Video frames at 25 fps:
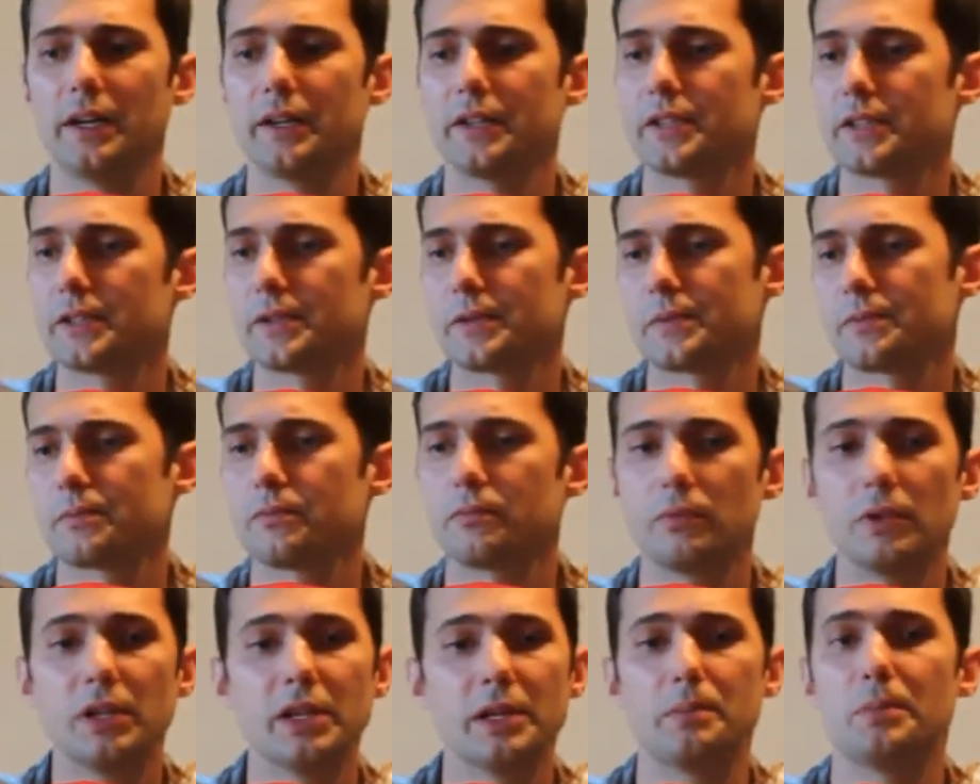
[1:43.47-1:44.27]
It's
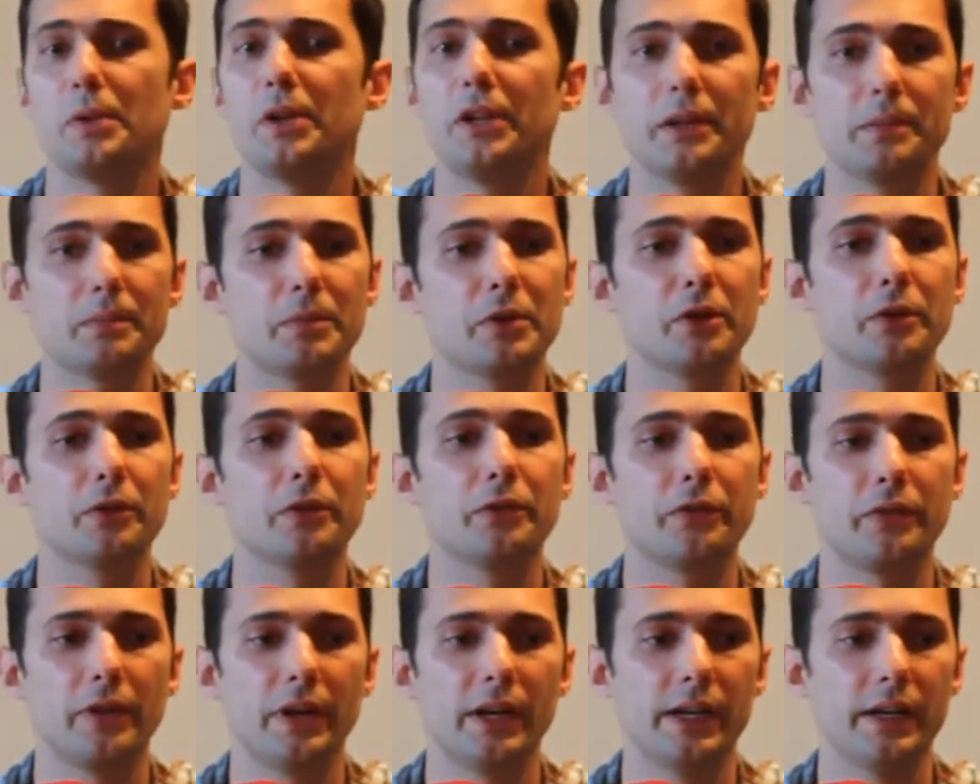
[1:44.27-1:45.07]
really
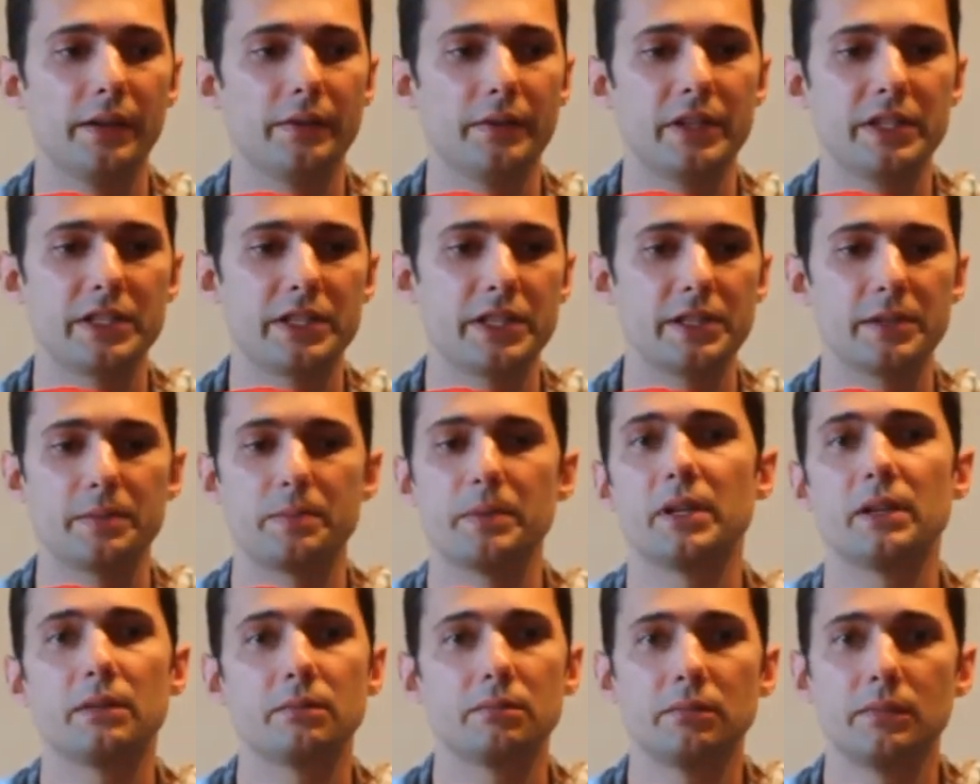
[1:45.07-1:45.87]
bulletproof. This has
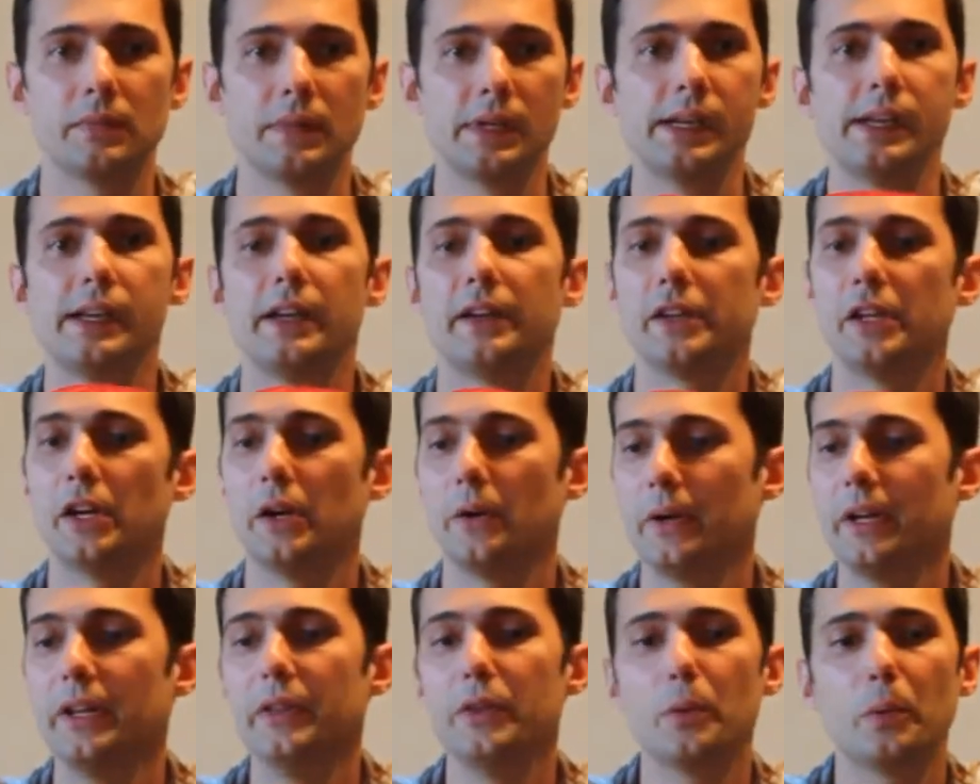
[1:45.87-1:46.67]
been,
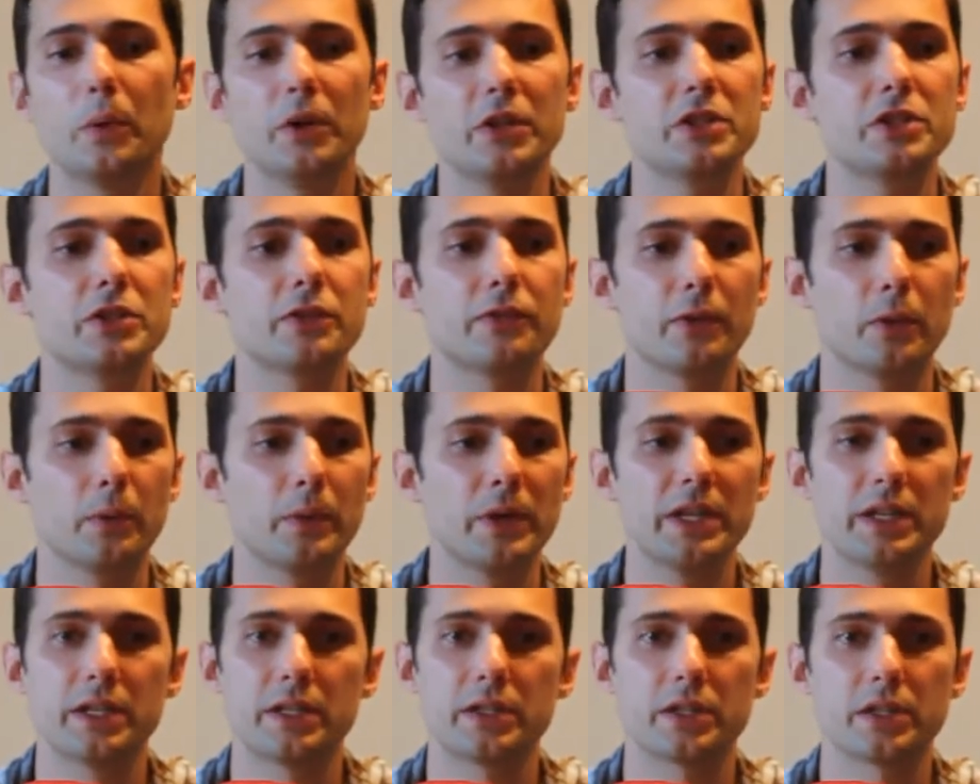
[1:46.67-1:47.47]
in the woods for
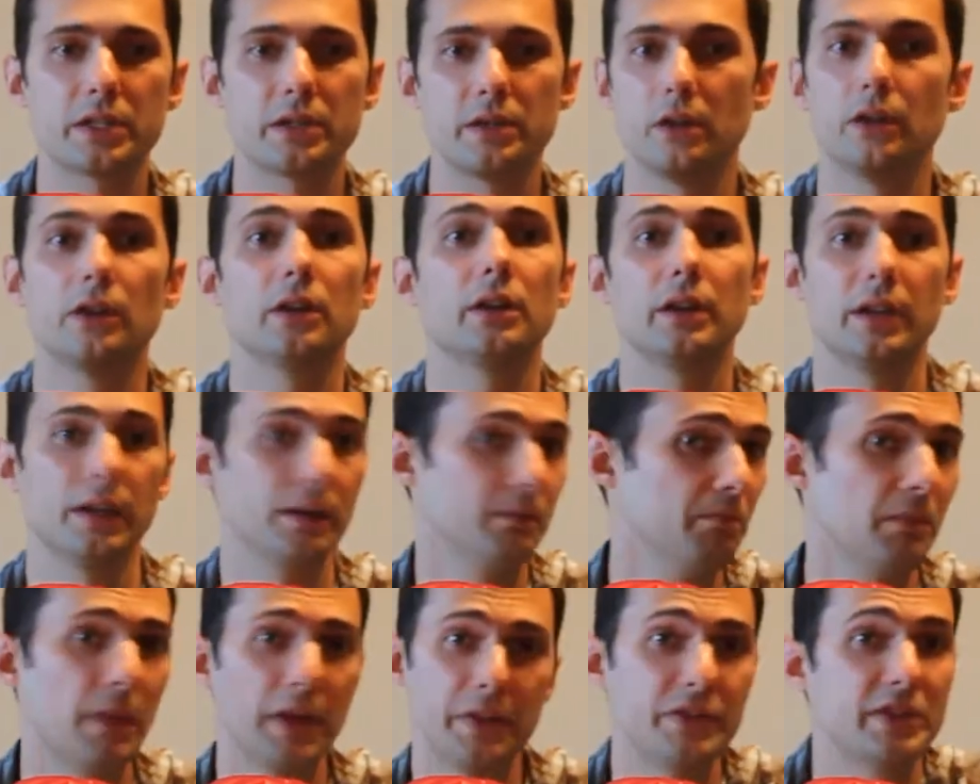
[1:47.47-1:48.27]
weeks
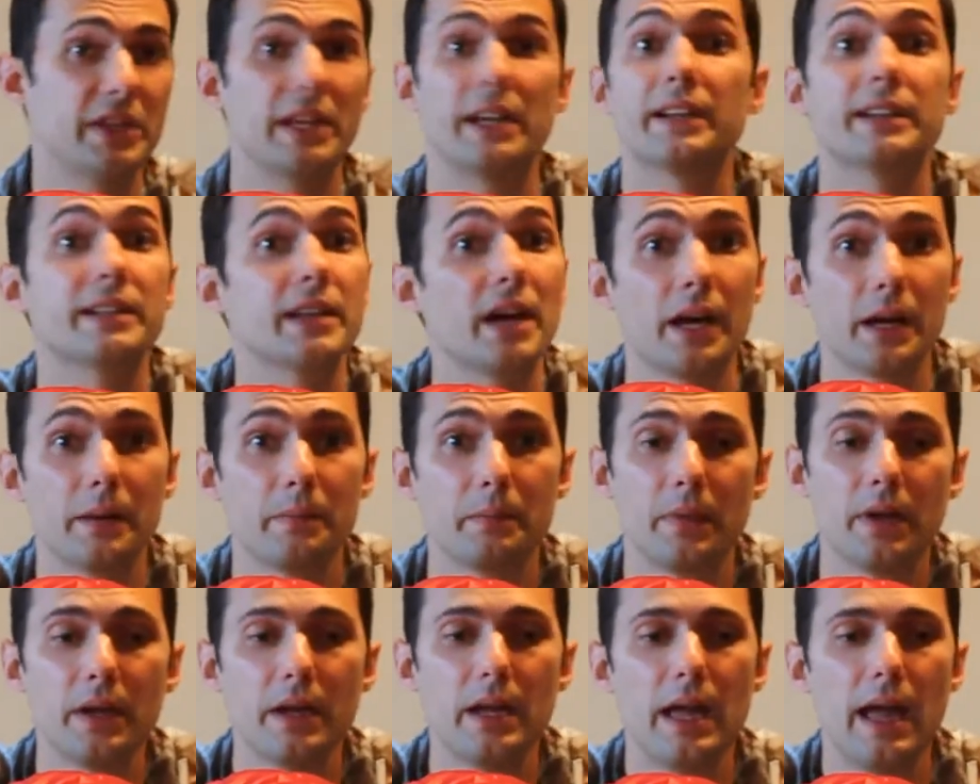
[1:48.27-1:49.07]
or months at a
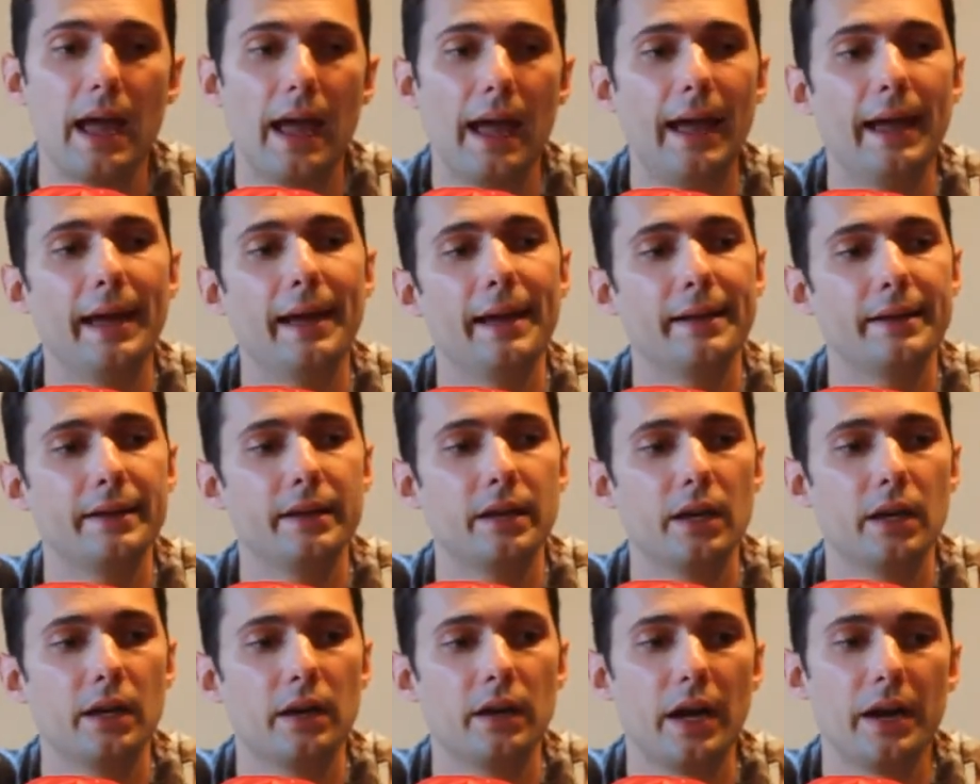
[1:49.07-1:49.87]
time, and
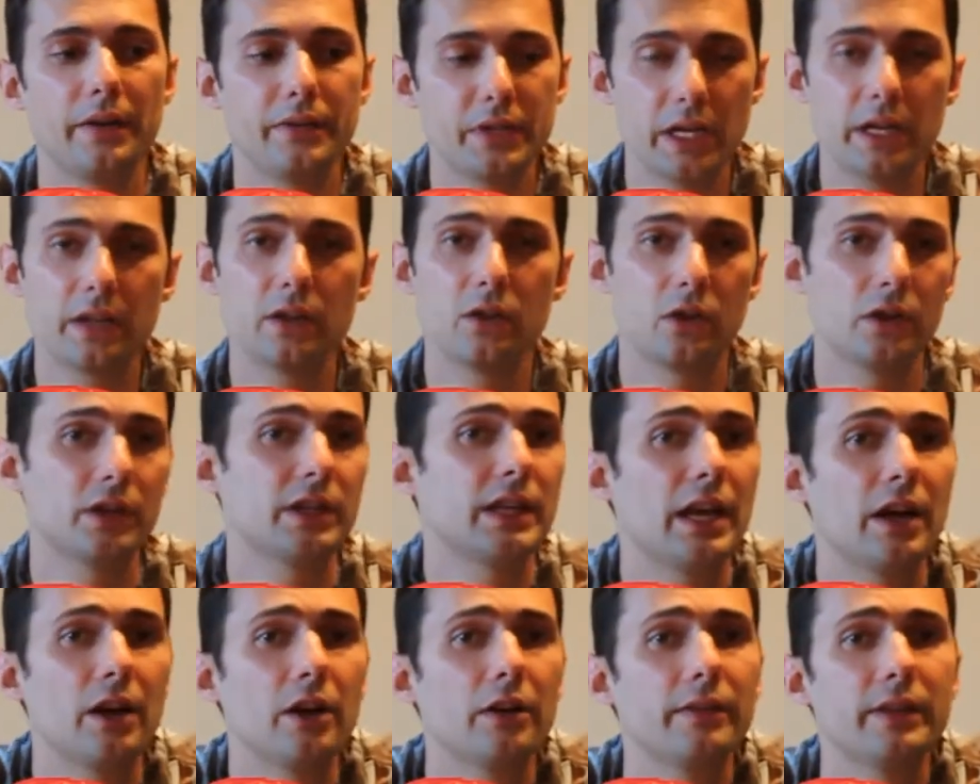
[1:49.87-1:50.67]
I've taken good
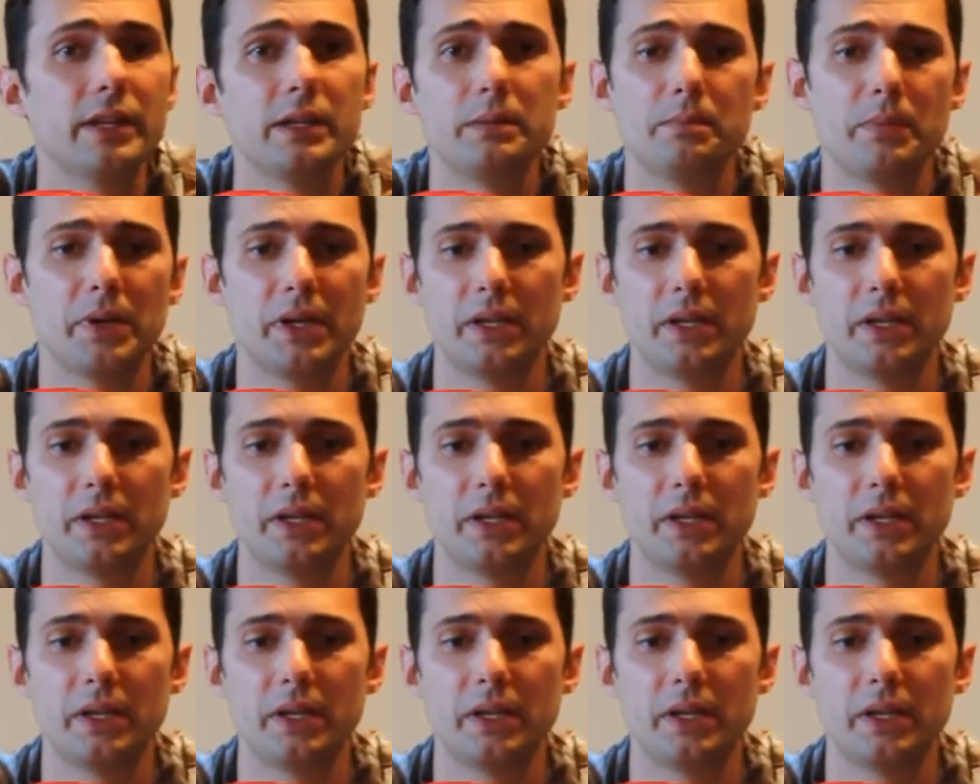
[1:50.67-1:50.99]
care of it.